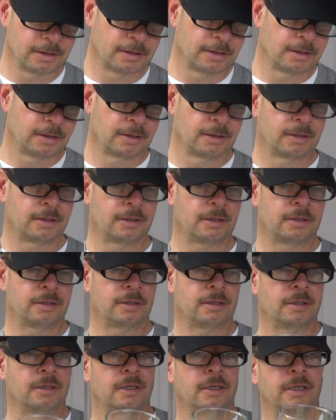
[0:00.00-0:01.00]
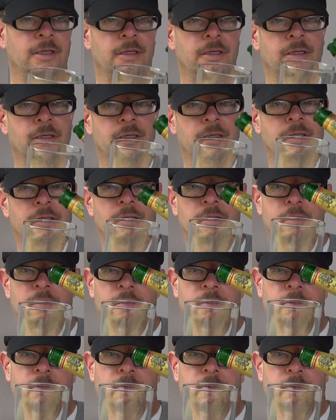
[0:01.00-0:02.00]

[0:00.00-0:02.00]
(no one is talking)